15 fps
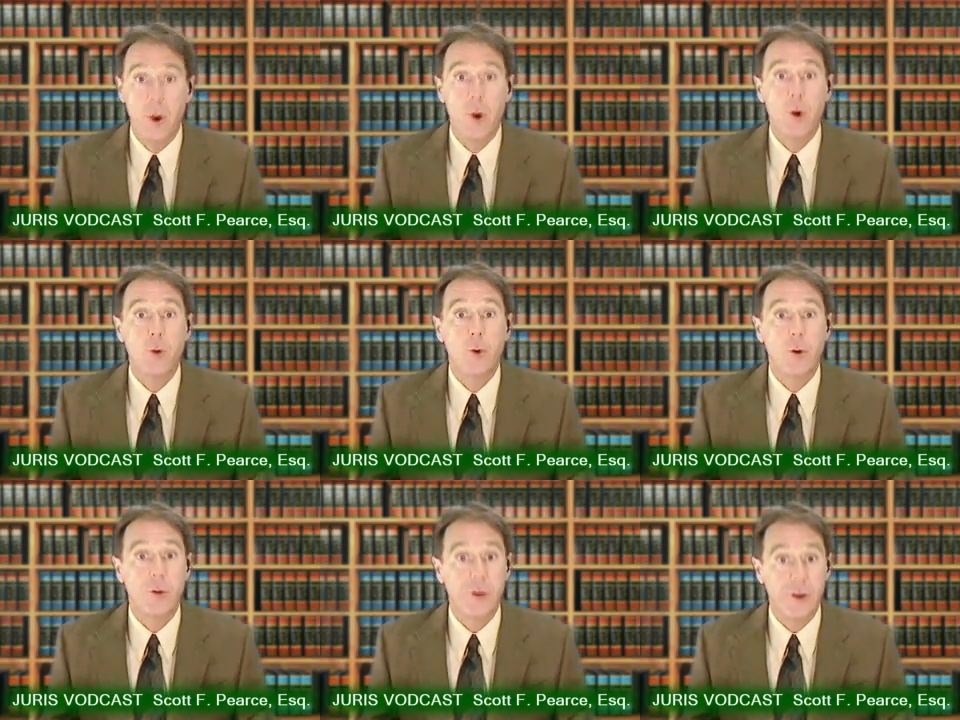who
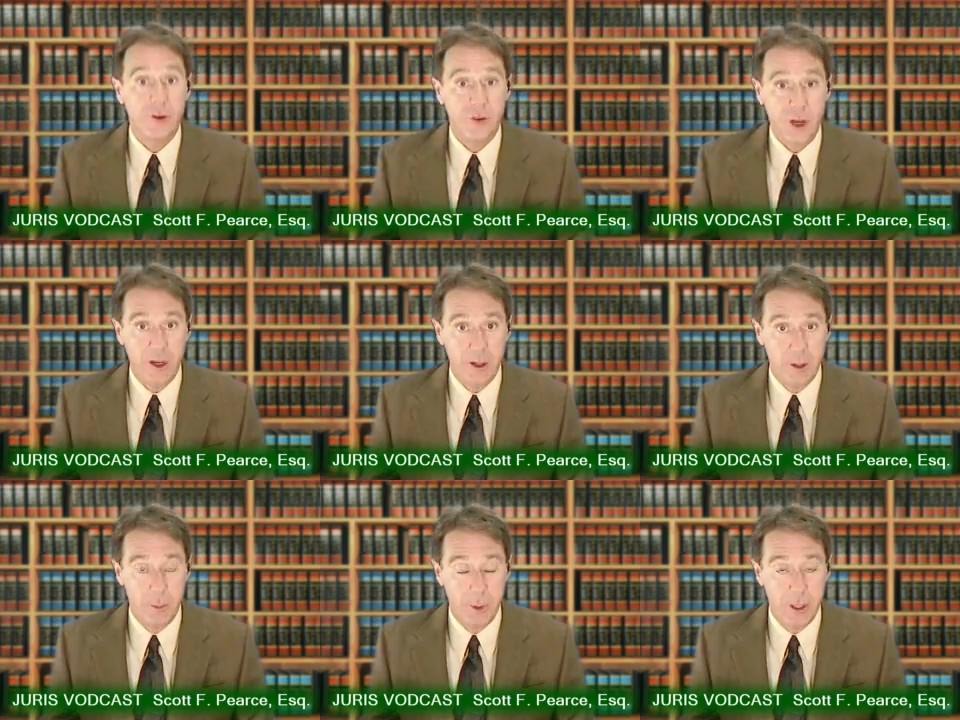wrote the
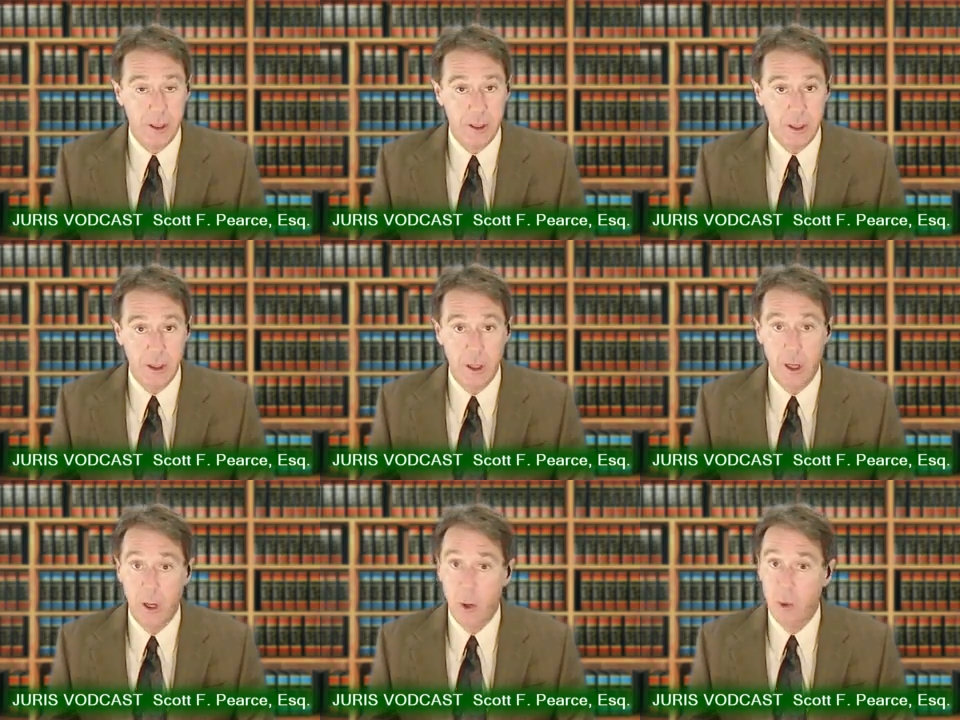dissenting
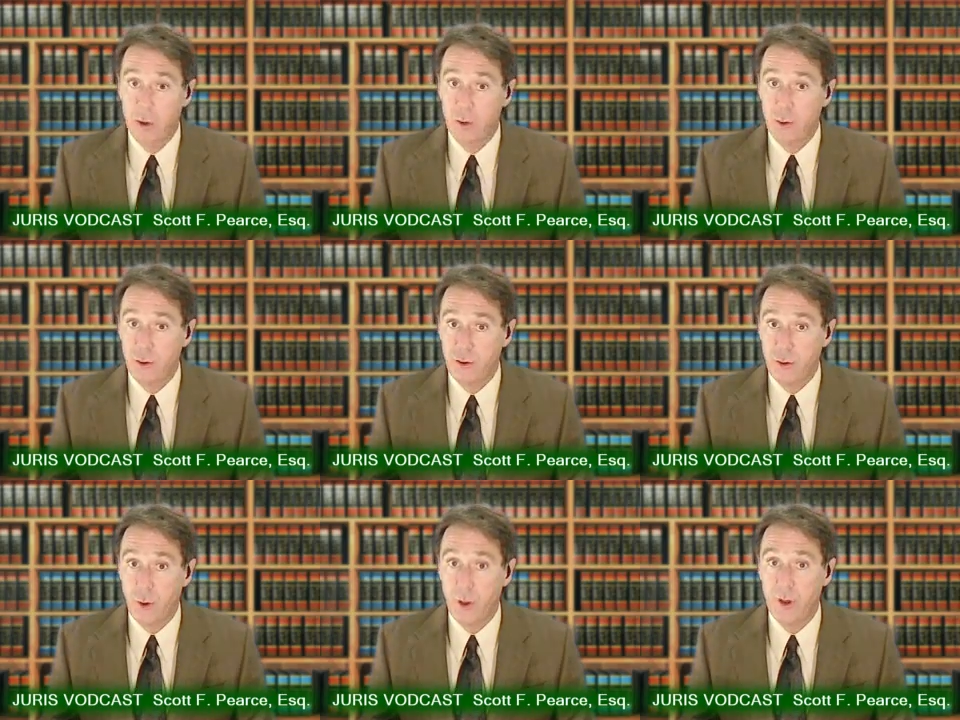opinion, which was
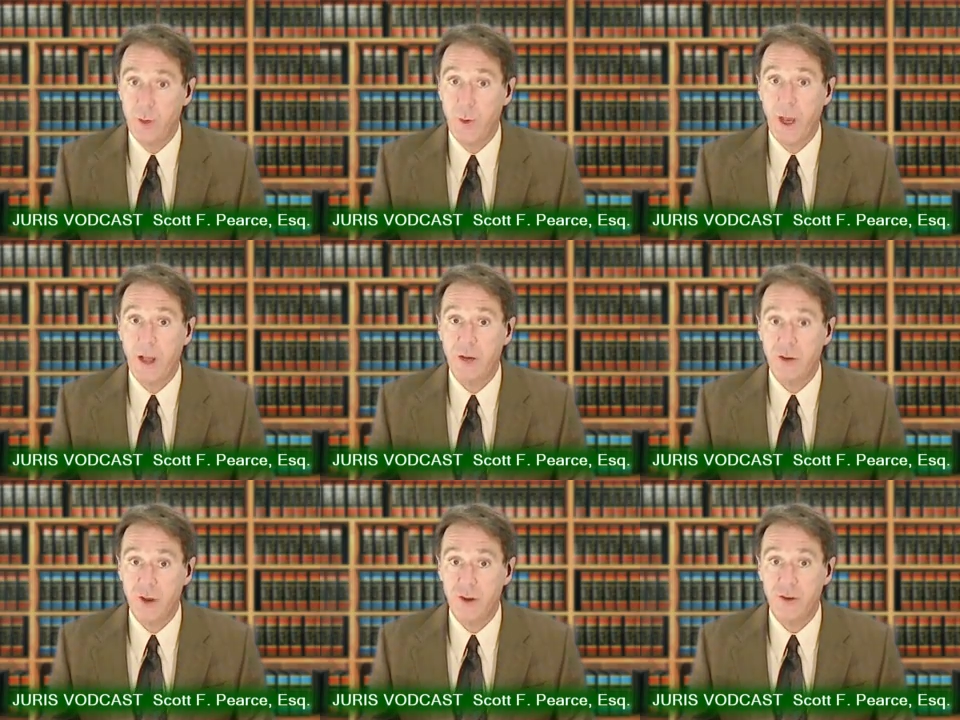joined by
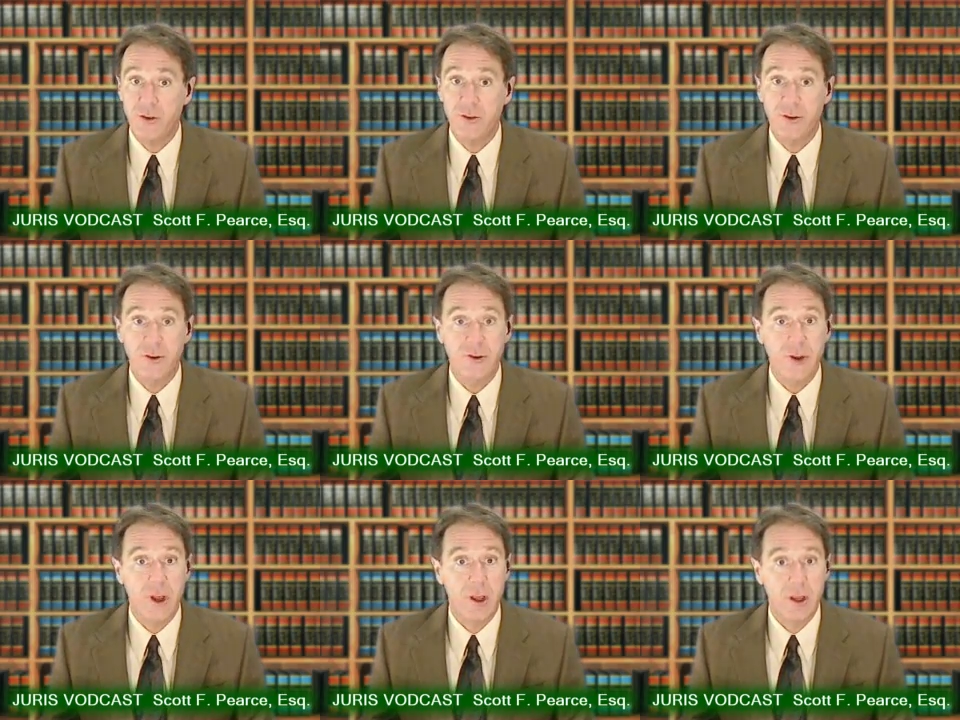
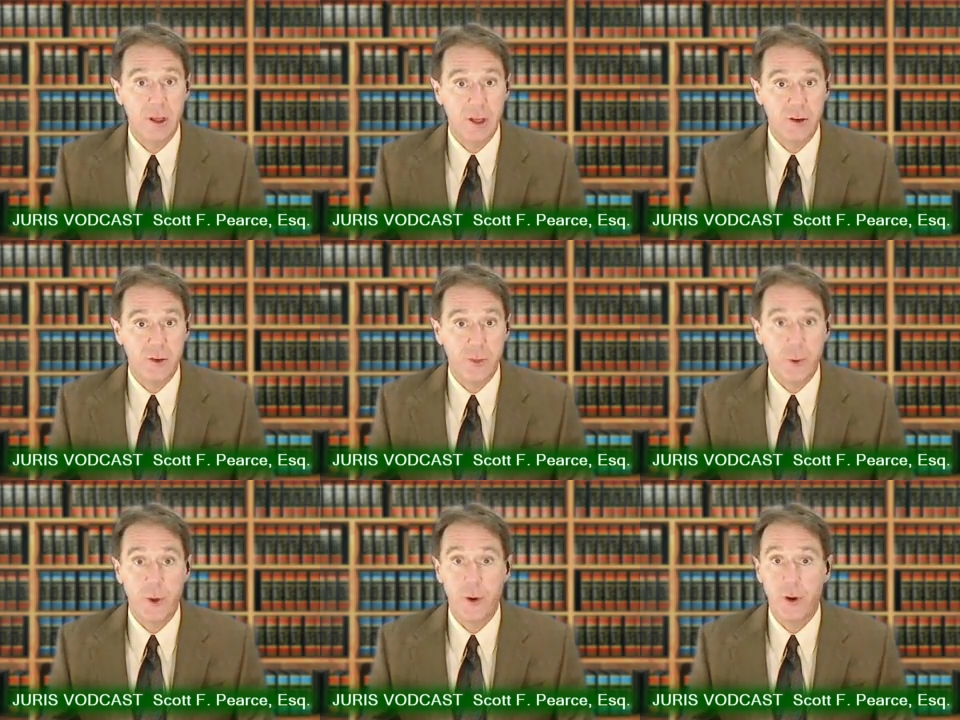Justices
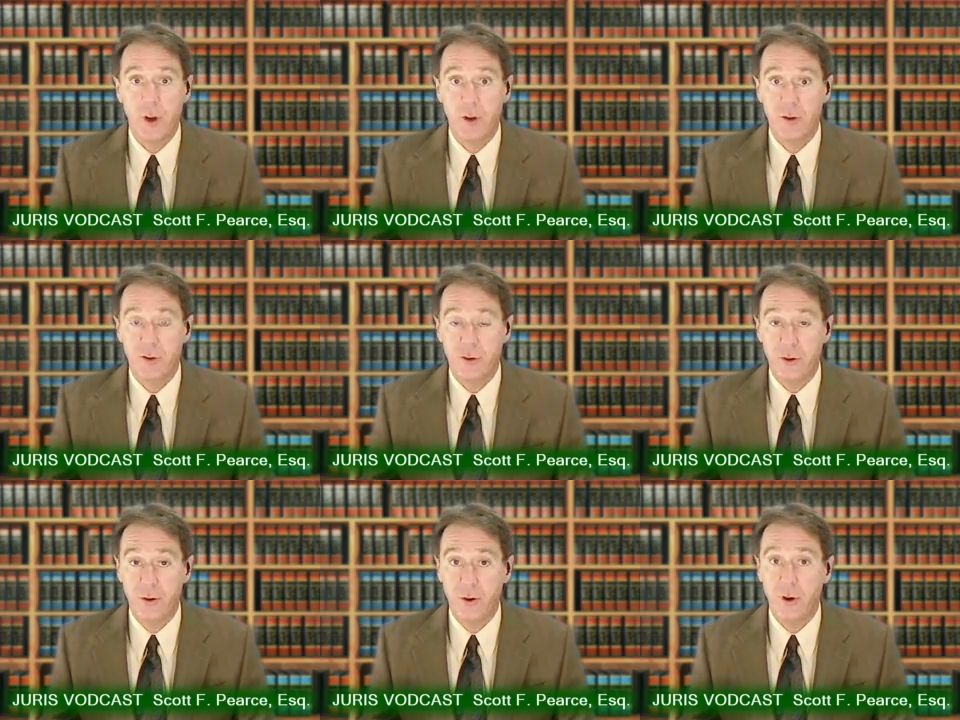Ginsburg,
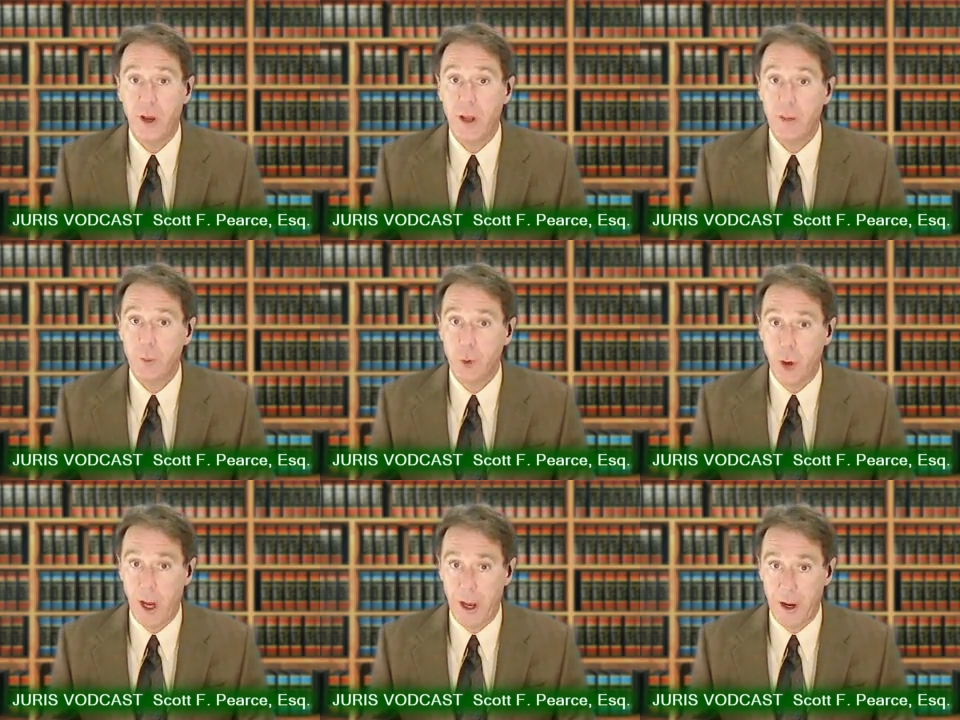Souter, and
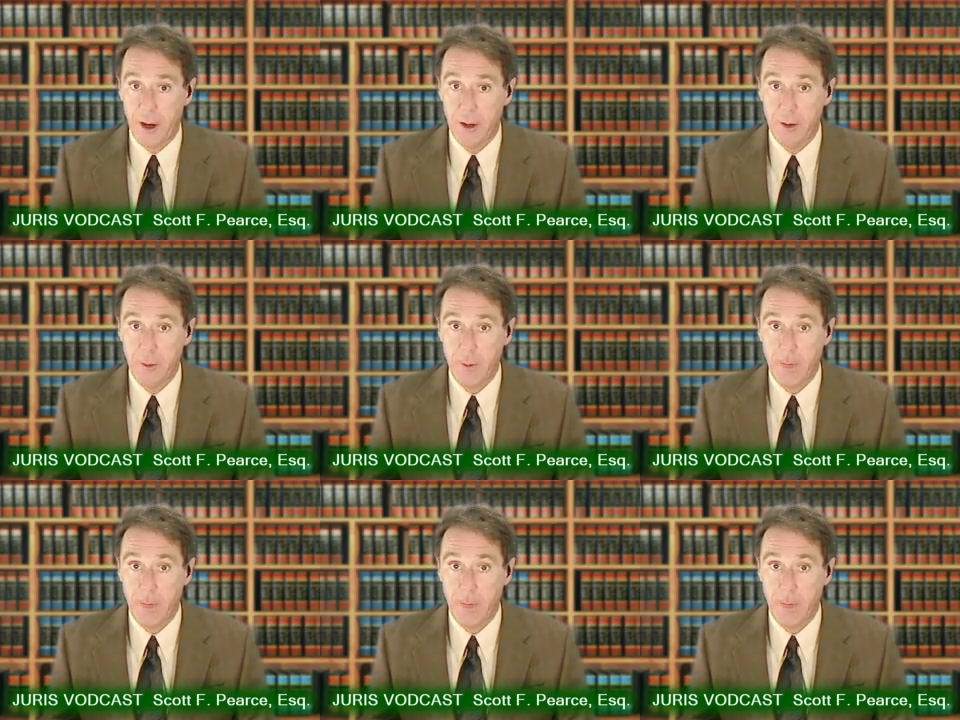Breyer.